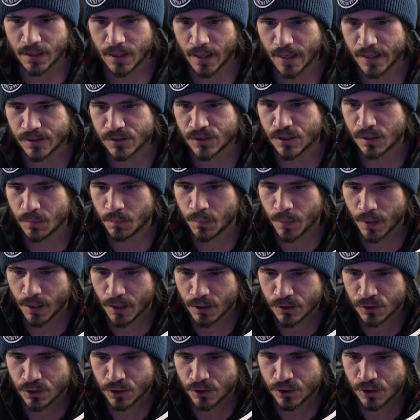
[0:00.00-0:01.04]
as
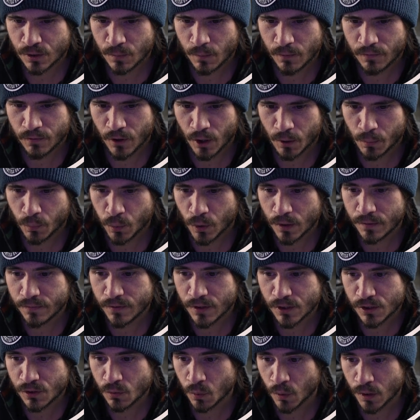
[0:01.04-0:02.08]
compared to some of our
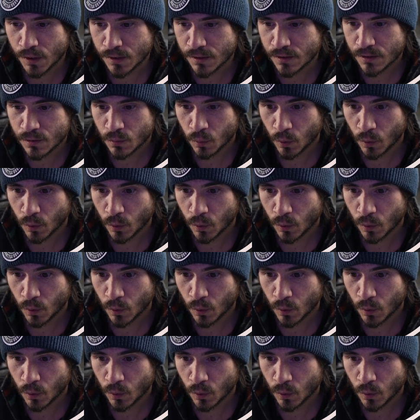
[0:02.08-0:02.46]
previous ones